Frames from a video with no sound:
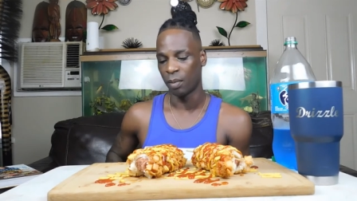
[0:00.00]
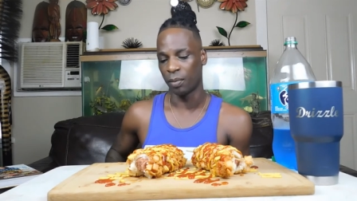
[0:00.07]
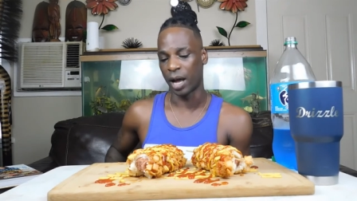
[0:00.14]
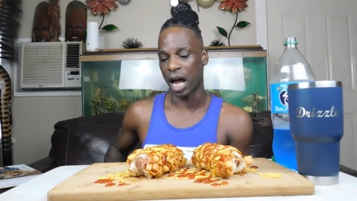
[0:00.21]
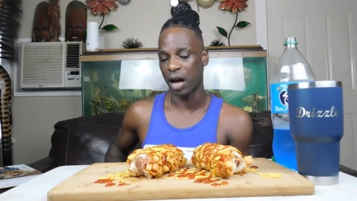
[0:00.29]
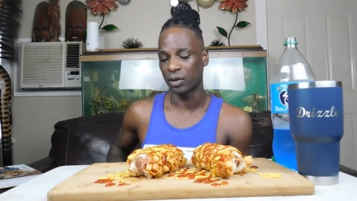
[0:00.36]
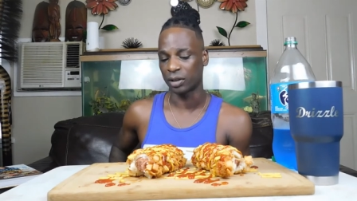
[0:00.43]

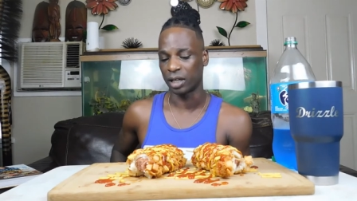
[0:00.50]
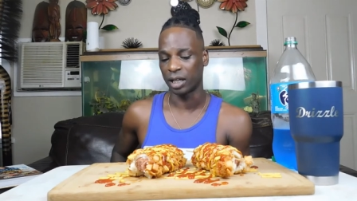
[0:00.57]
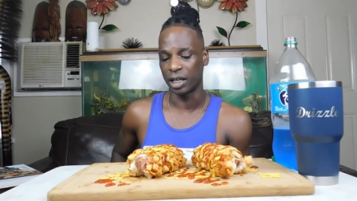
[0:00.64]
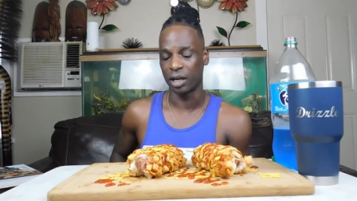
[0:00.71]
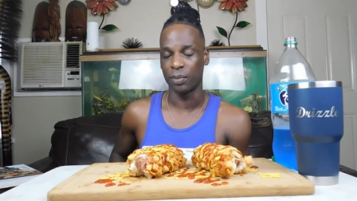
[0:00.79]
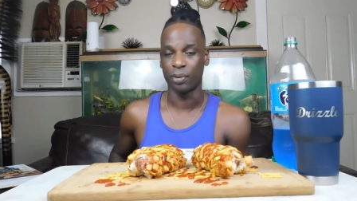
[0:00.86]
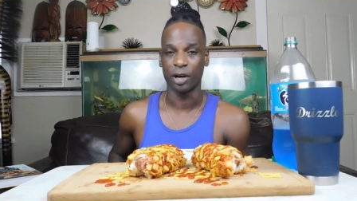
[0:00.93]
But I was
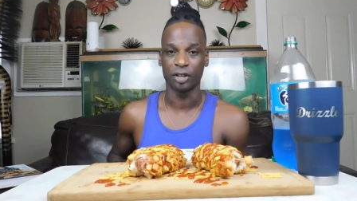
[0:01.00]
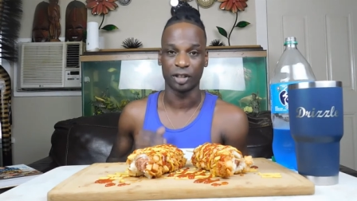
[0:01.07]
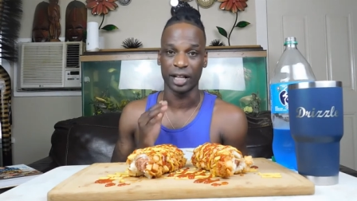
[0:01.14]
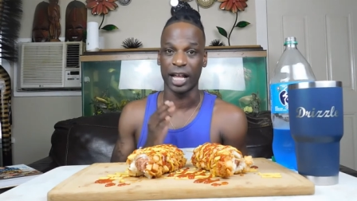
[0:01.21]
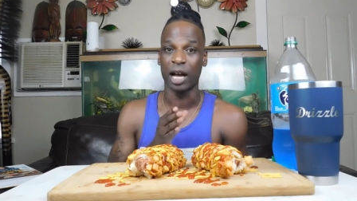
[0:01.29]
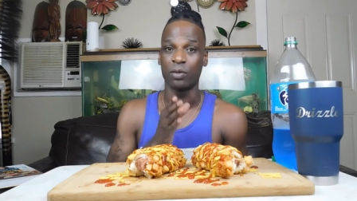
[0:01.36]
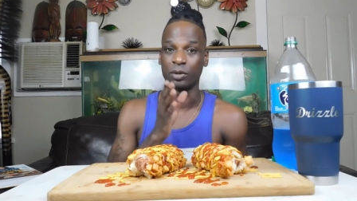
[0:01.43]
under the impression
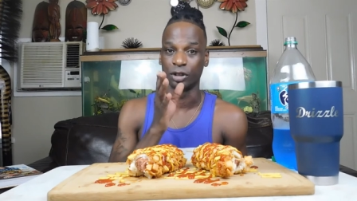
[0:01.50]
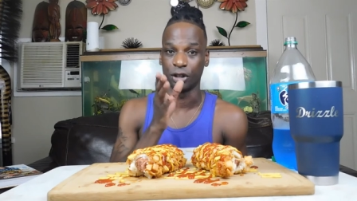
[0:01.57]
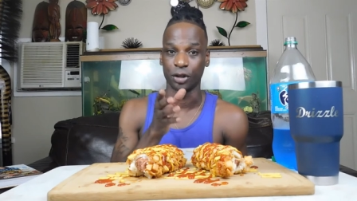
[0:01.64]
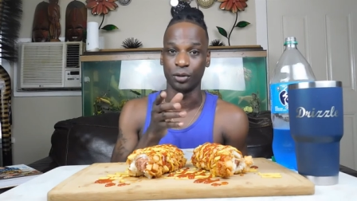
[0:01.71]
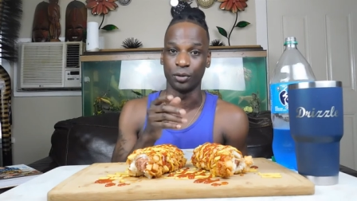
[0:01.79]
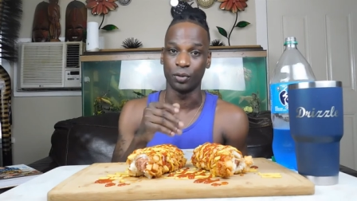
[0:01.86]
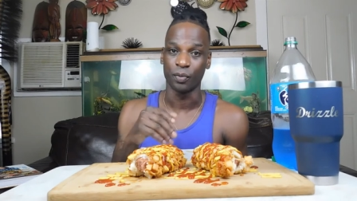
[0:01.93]
that that was
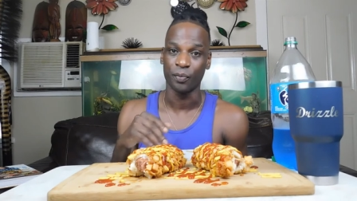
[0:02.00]
you.